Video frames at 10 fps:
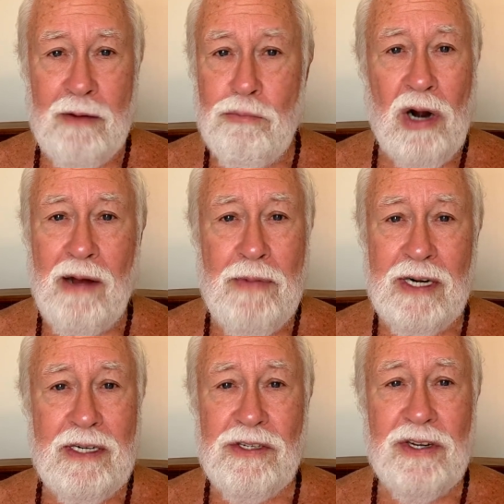
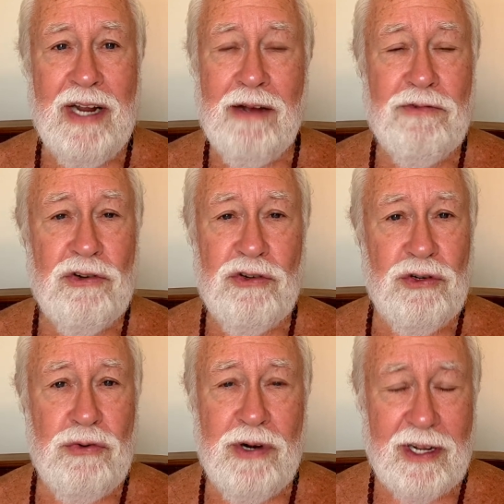Brahman doesn't have to
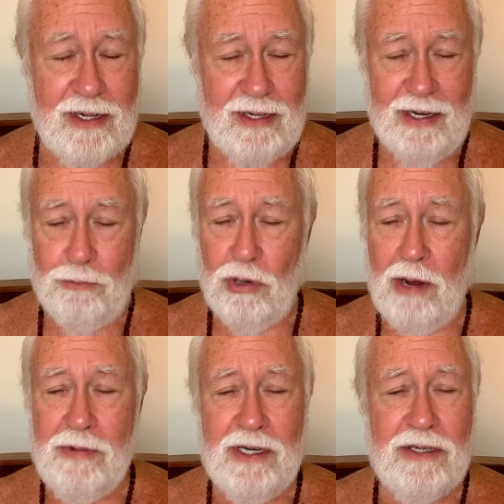do anything.
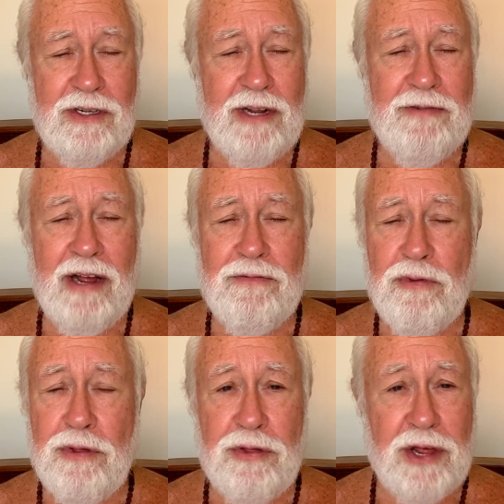Brahman doesn't even have
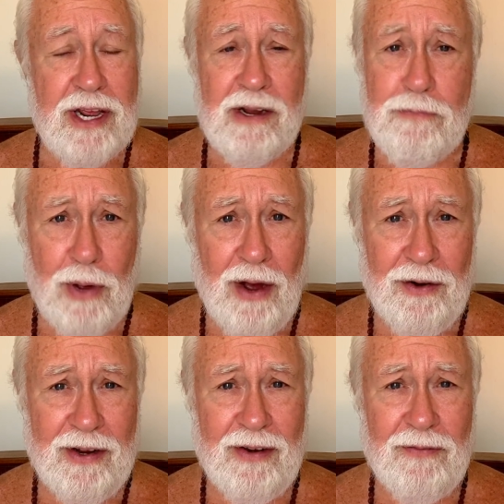to think
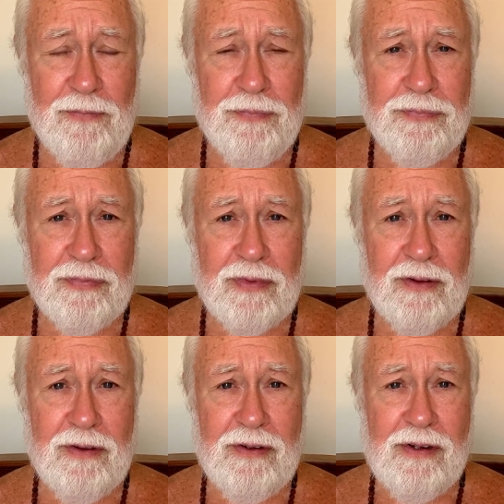about it.
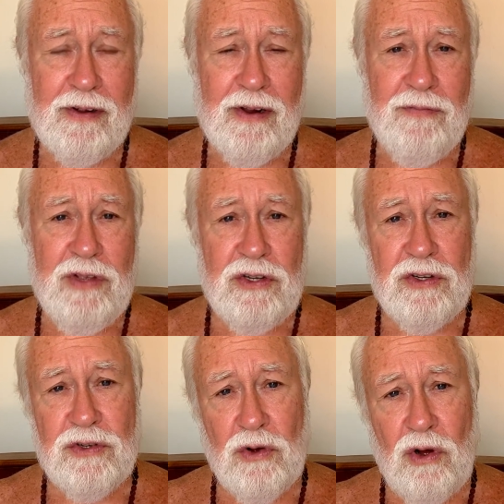This
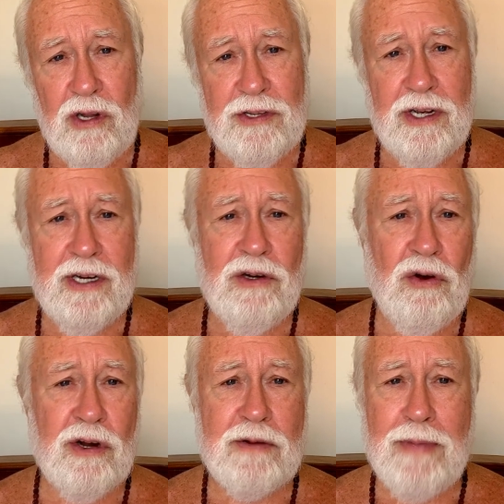is all done
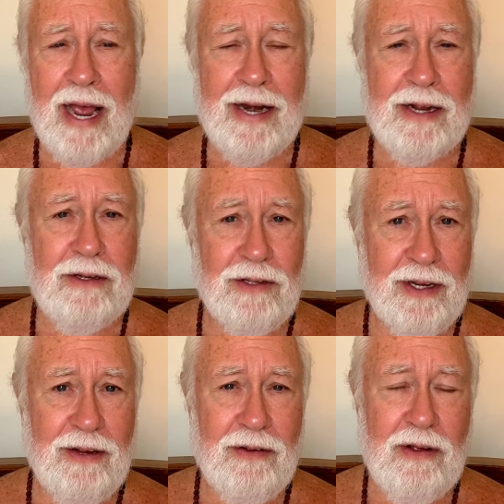
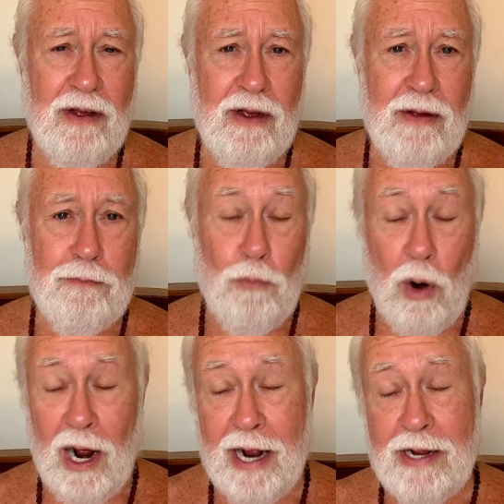automatically.
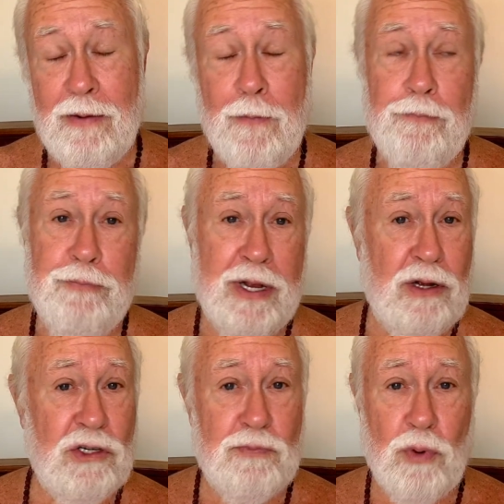Why?
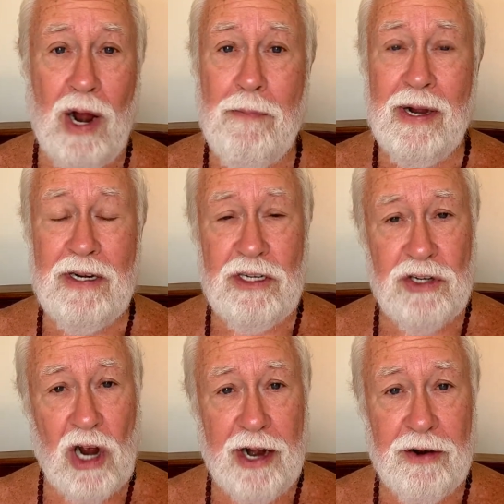because Brahman
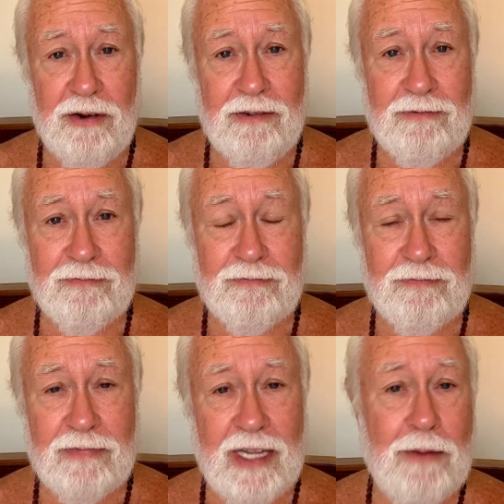desired,
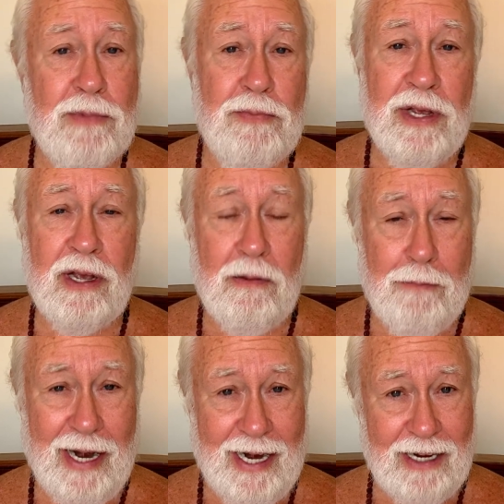let me become
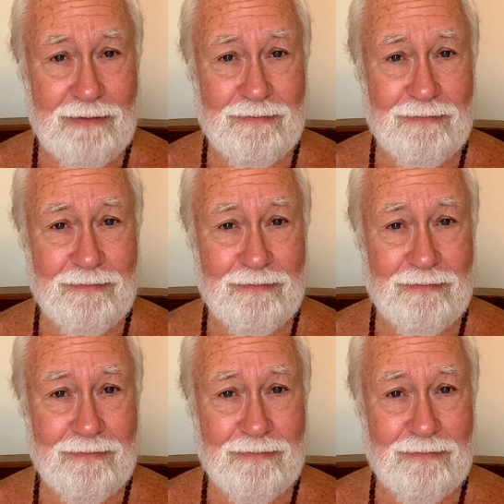many.